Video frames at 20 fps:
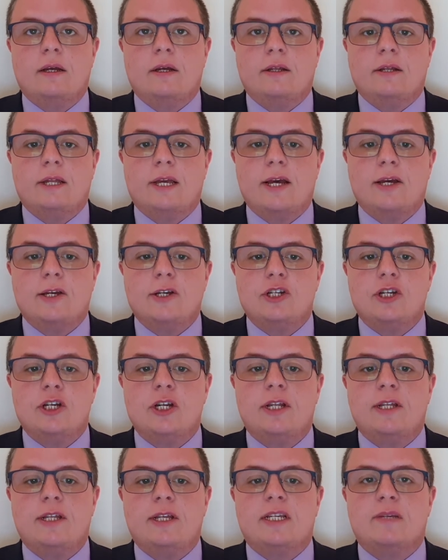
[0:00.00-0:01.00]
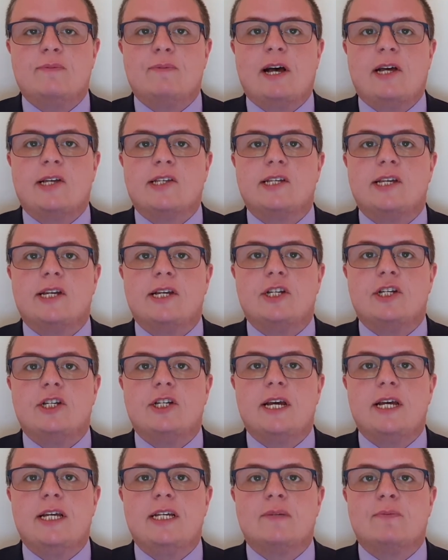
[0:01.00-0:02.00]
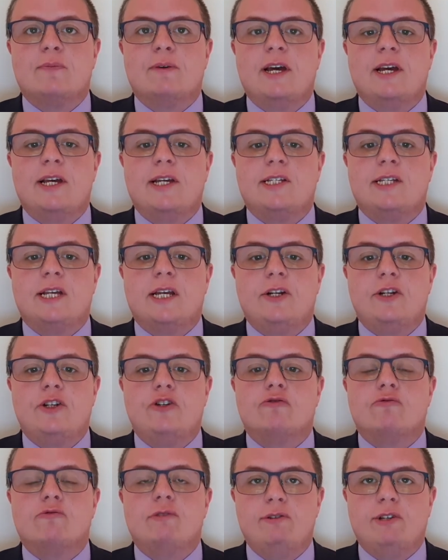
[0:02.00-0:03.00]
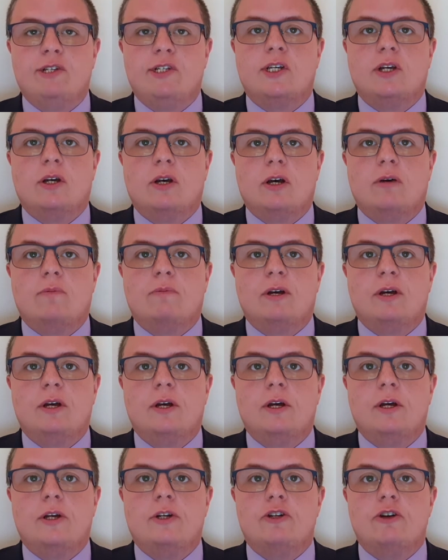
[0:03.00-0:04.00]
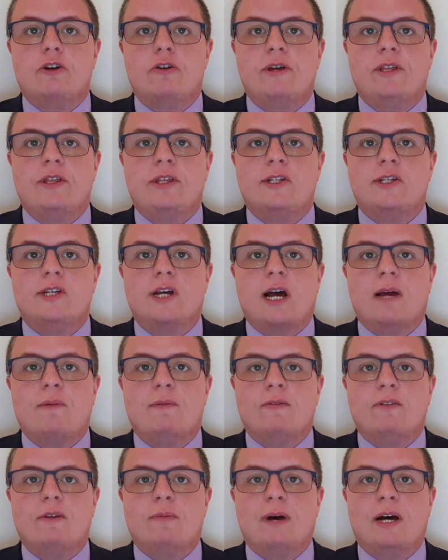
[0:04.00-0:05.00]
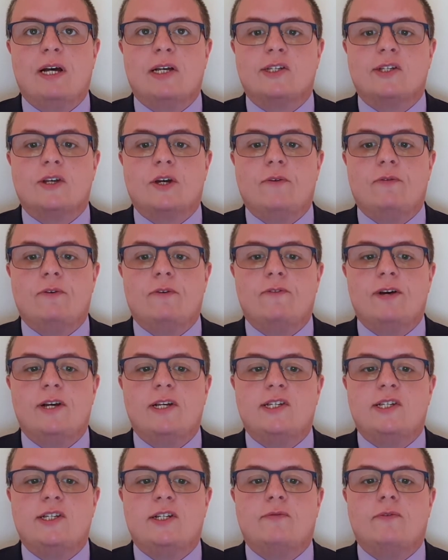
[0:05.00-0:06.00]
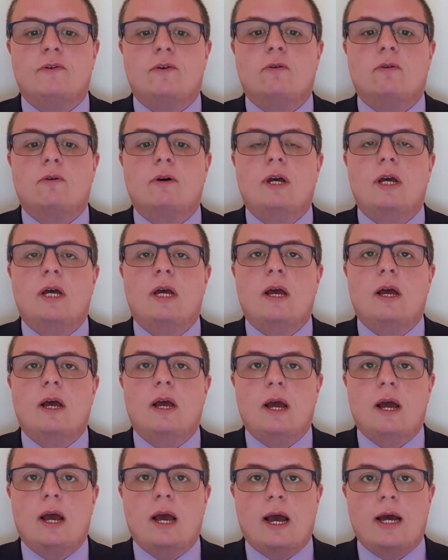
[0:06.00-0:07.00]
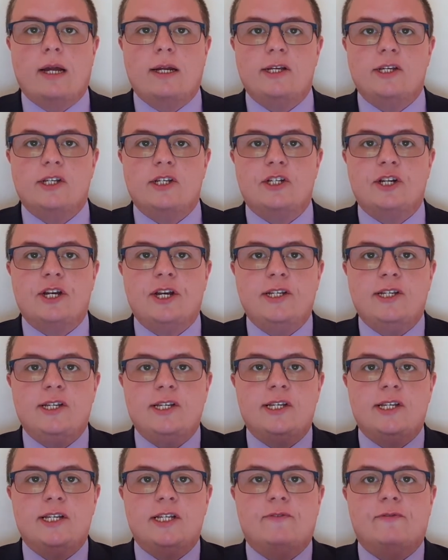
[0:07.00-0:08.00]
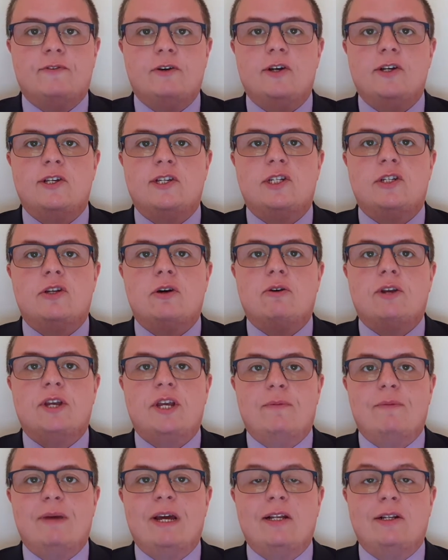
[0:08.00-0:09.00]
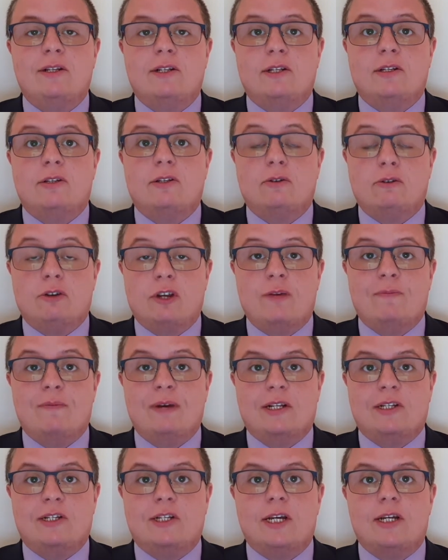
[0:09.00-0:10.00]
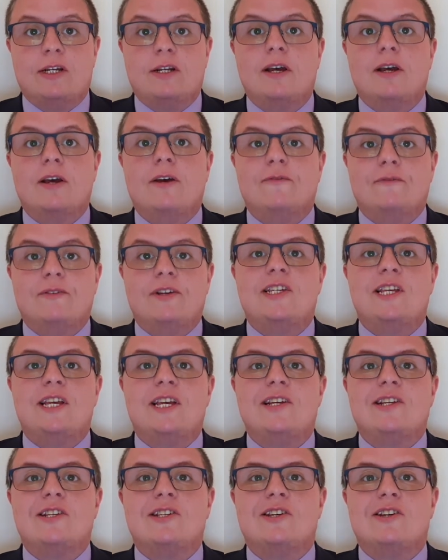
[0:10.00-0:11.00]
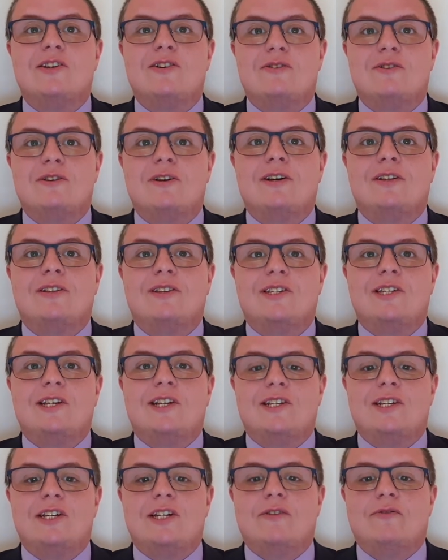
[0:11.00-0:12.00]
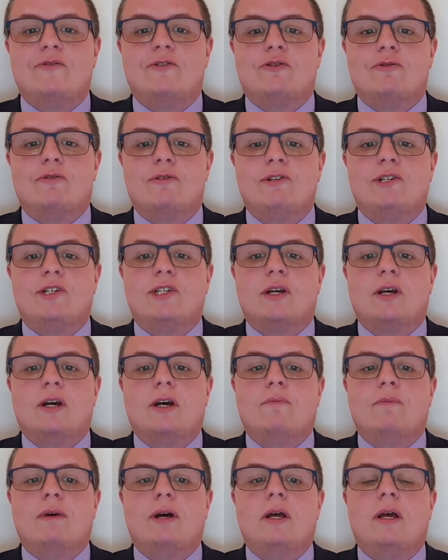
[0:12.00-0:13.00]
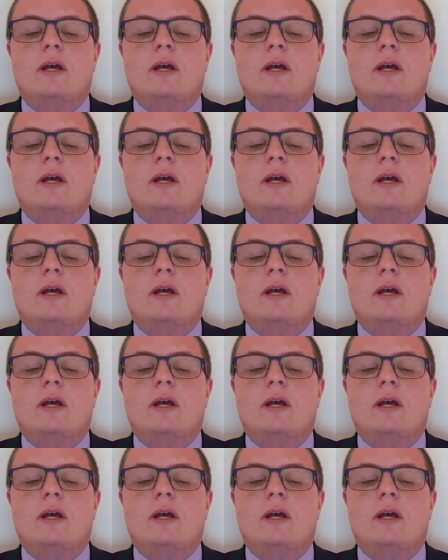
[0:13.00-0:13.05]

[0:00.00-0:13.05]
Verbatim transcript: The action in this passage takes place in Jerusalem during the time of the Passover festival, and it's Jesus' first document, documented visit to the city of Jerusalem.